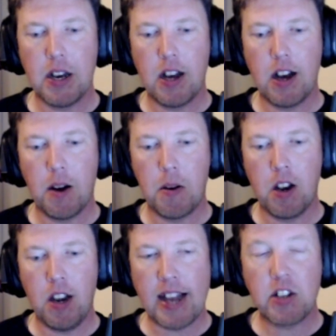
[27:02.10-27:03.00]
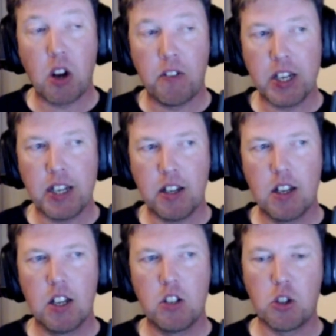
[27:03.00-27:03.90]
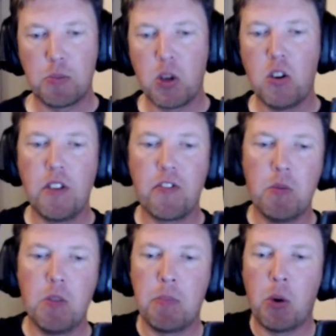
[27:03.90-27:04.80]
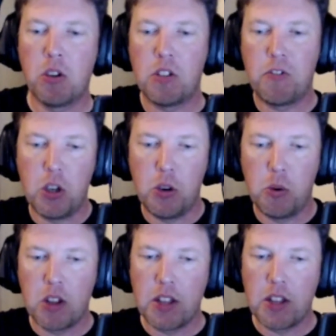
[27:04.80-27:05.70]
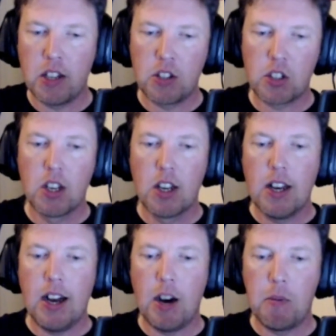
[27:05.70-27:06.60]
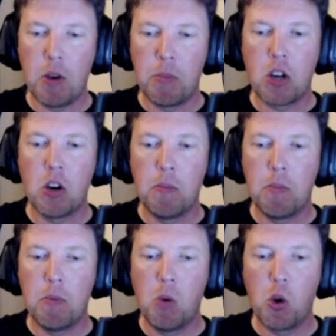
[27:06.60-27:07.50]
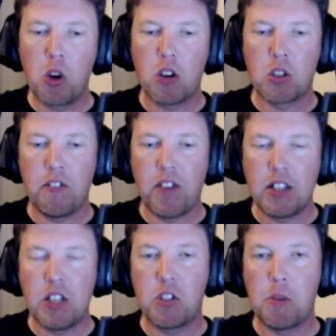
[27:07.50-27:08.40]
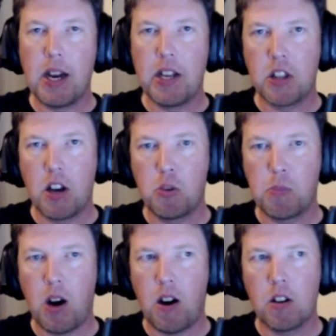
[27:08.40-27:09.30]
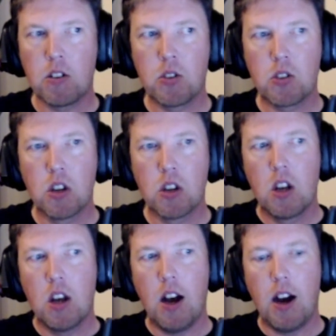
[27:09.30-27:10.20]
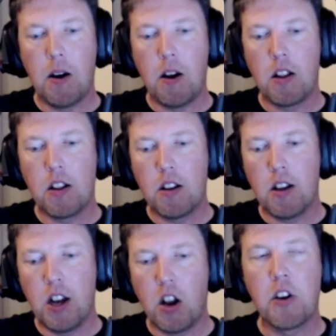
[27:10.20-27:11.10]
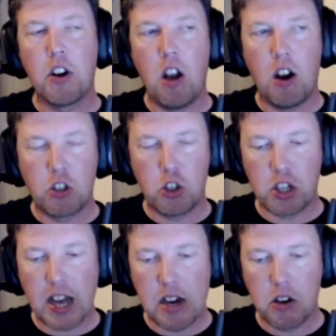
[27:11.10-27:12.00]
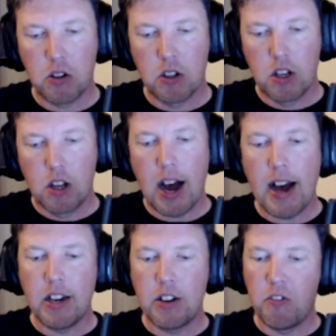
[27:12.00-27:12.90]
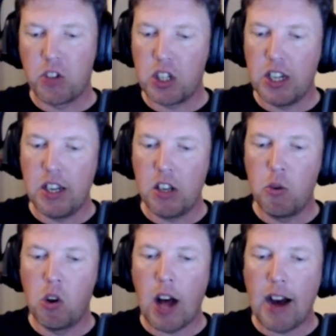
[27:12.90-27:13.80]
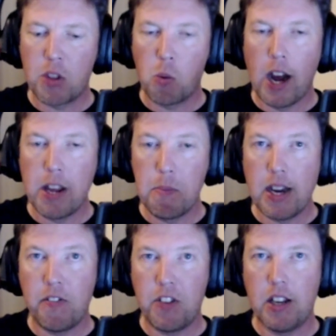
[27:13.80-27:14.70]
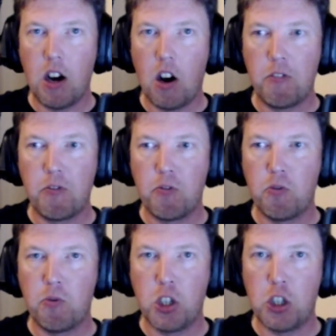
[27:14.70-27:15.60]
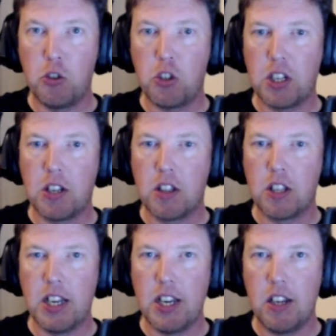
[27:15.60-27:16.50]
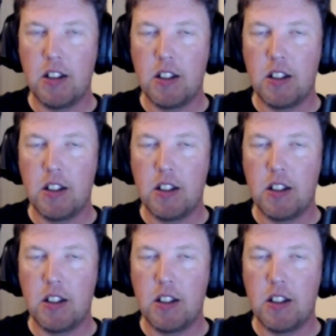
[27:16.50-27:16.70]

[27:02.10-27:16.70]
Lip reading: less of it, just purely from the point of view that it'll become more cost effective to make those parts on a larger scale. And obviously you will have the weight benefit of reducing the